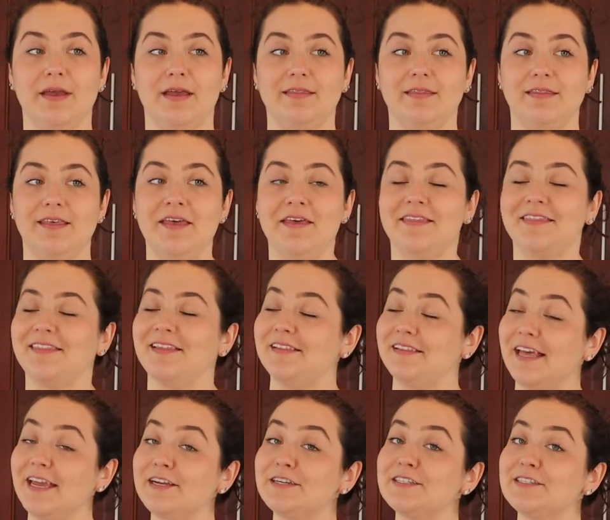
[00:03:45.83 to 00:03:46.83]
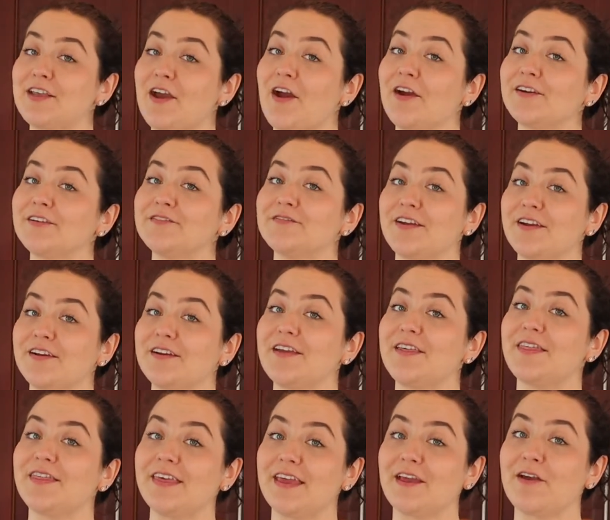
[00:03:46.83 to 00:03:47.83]
and the layers aren't very
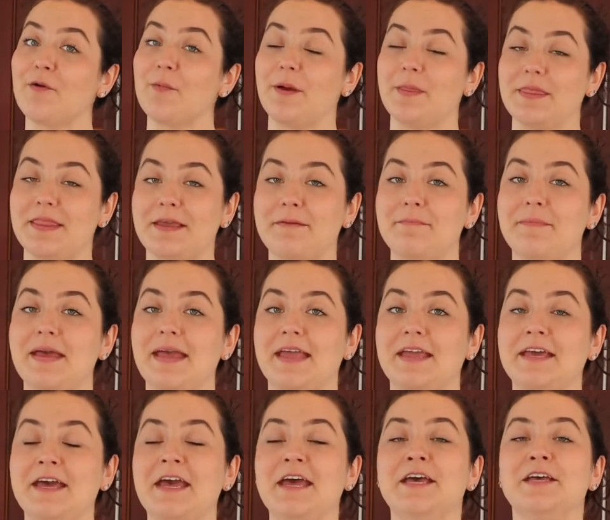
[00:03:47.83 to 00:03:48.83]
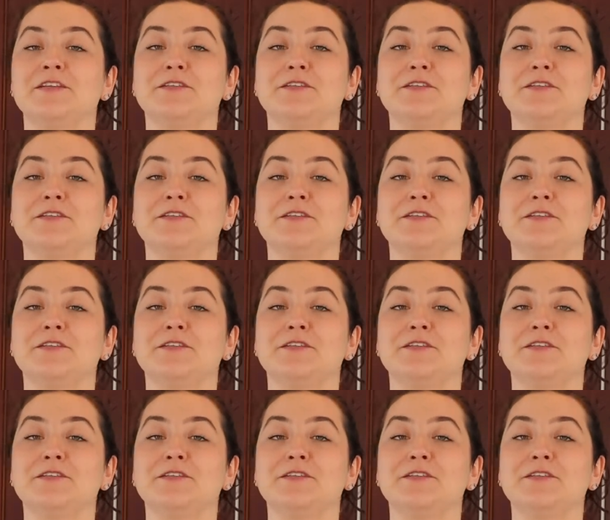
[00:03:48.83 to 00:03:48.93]
thick when they bake.